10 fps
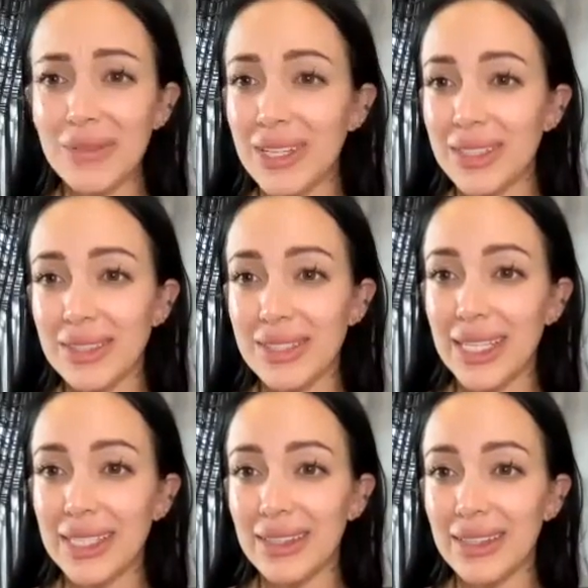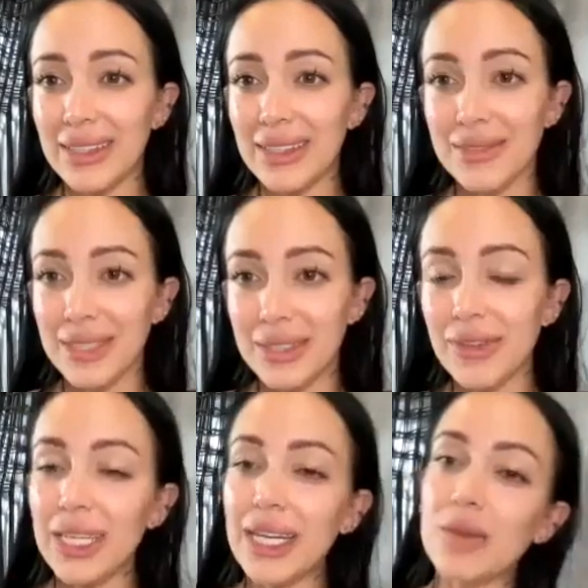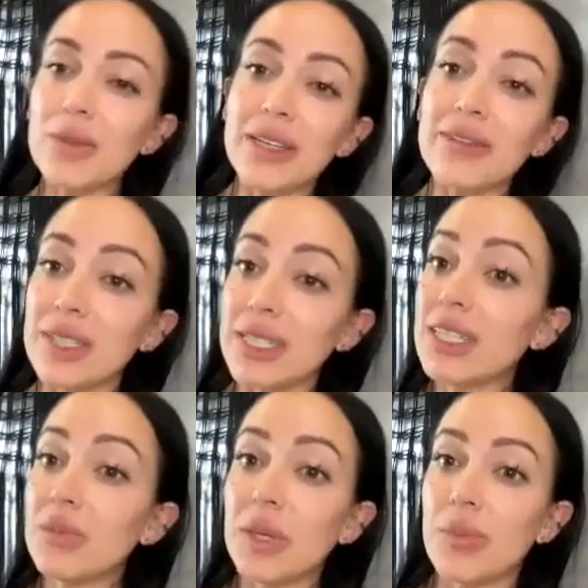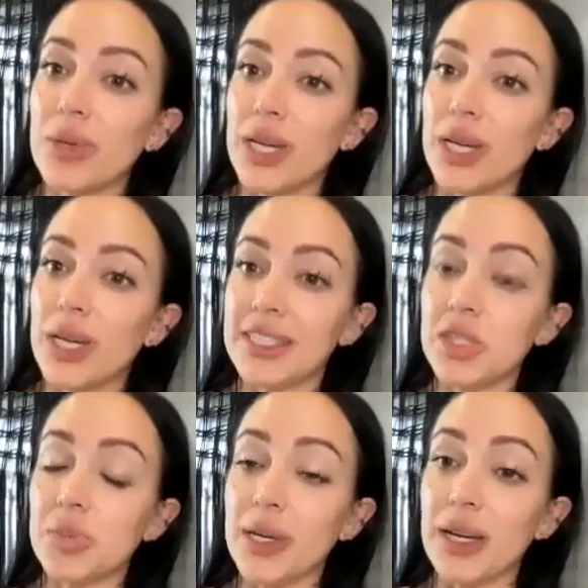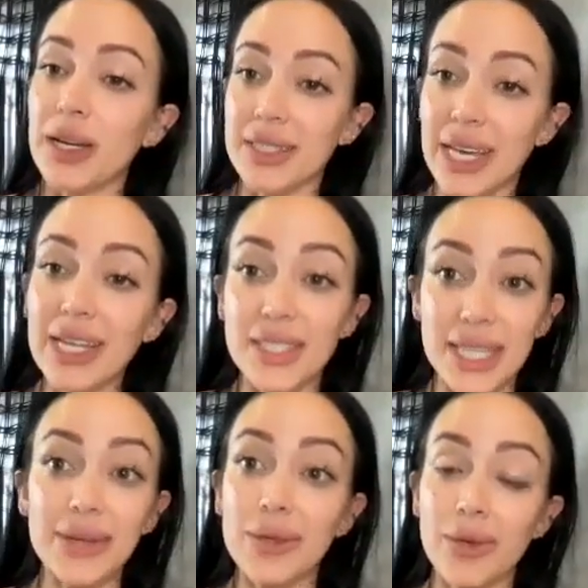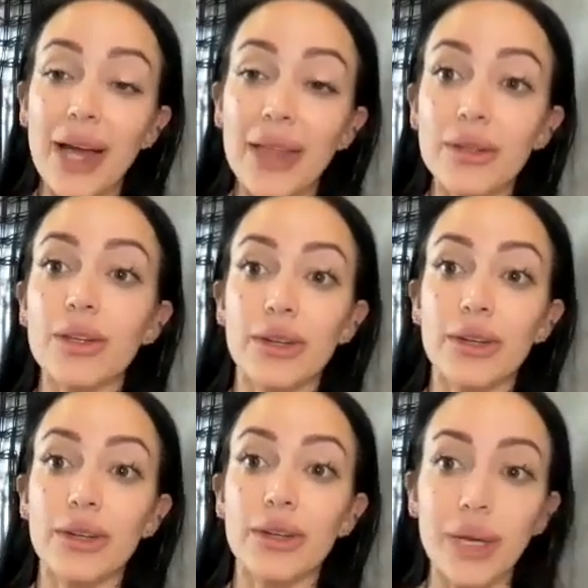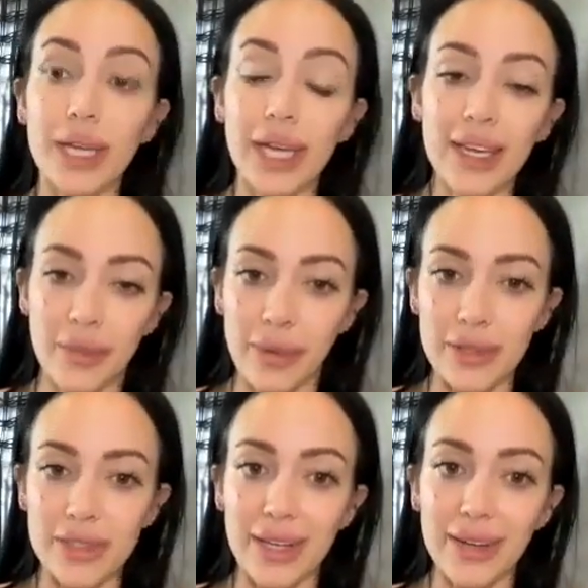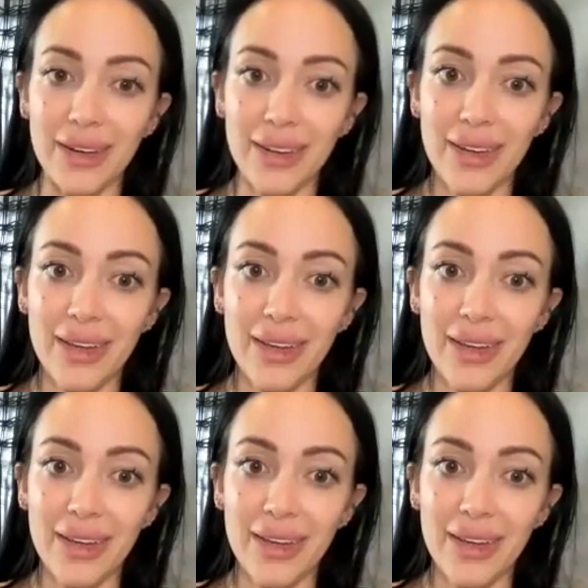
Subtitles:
of consent, it's funny how many vanilla people I teach, because yes, they would rather learn it from a kinky person.